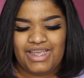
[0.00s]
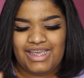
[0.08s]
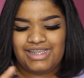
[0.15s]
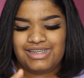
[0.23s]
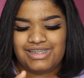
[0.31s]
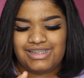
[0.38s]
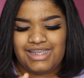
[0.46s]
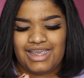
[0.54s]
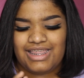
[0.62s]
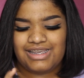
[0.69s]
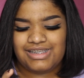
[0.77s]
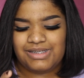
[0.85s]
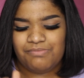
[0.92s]
is just
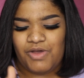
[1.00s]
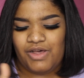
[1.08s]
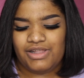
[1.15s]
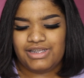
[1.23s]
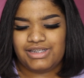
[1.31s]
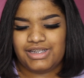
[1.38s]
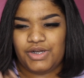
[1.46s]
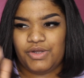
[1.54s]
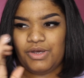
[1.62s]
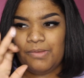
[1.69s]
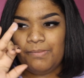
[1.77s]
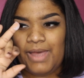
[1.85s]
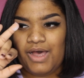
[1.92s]
take the smallest little
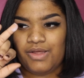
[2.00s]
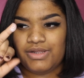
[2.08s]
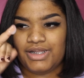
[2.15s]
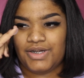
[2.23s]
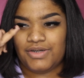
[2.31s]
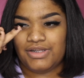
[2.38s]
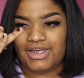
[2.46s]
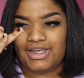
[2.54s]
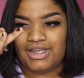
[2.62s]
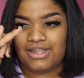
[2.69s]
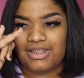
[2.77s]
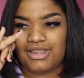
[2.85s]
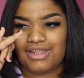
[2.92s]
amount.
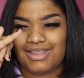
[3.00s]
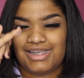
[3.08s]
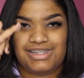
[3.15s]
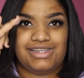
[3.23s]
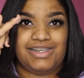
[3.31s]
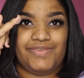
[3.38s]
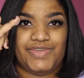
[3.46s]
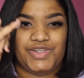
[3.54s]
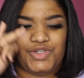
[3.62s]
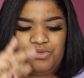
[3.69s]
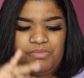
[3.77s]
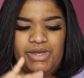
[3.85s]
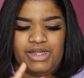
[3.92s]
Literally, this is even
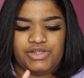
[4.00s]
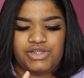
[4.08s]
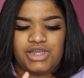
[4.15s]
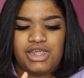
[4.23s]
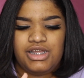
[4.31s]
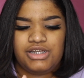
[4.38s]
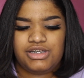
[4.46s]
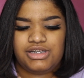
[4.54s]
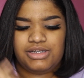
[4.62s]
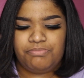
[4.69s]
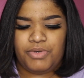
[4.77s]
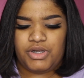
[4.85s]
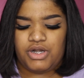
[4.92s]
too much.
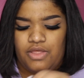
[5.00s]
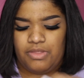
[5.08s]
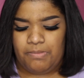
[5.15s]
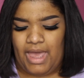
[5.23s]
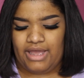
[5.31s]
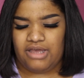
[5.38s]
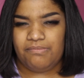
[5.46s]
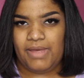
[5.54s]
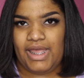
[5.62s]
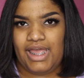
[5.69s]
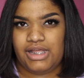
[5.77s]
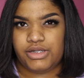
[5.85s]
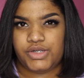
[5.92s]
Just put it on the back of my
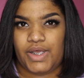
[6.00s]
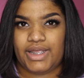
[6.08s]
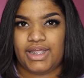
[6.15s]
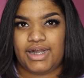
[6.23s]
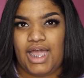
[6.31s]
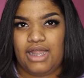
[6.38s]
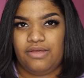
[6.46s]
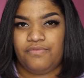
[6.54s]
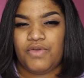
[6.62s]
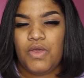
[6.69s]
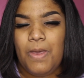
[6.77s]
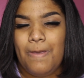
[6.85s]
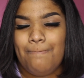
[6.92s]
hand so I can kind of
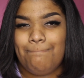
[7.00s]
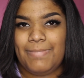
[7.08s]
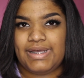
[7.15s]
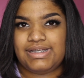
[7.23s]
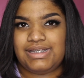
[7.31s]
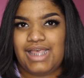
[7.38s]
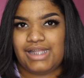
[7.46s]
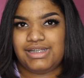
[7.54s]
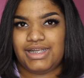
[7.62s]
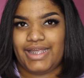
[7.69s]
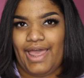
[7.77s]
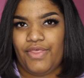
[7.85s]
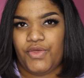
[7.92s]
mix that
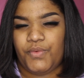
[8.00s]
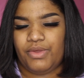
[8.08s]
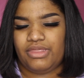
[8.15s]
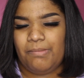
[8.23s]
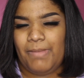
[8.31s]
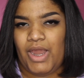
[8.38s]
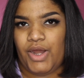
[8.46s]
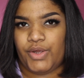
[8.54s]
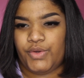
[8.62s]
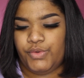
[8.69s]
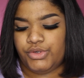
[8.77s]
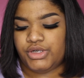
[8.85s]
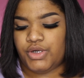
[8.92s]
together with the
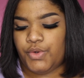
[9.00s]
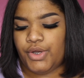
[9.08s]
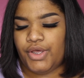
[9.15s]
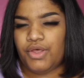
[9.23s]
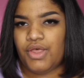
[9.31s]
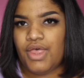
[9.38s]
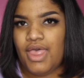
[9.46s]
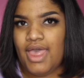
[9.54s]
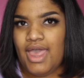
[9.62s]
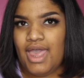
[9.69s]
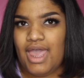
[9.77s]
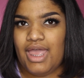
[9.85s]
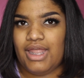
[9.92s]
maracuja oil,
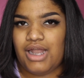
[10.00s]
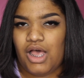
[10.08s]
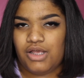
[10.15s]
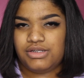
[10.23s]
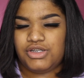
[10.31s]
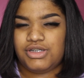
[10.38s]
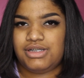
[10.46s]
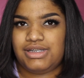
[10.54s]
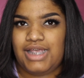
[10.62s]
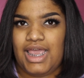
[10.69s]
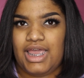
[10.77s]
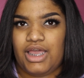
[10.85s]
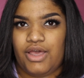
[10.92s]
and I'll just
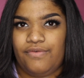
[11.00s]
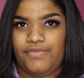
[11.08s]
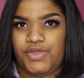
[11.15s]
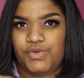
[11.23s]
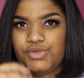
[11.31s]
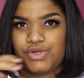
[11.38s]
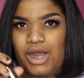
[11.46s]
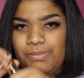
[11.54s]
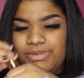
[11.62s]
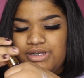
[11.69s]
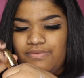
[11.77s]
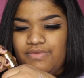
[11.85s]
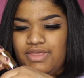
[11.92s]
take a few
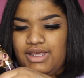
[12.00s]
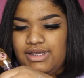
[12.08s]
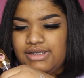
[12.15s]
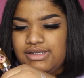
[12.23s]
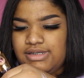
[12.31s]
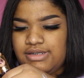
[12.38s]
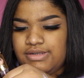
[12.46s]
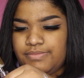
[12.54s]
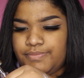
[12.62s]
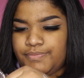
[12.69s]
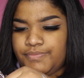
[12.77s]
drops of this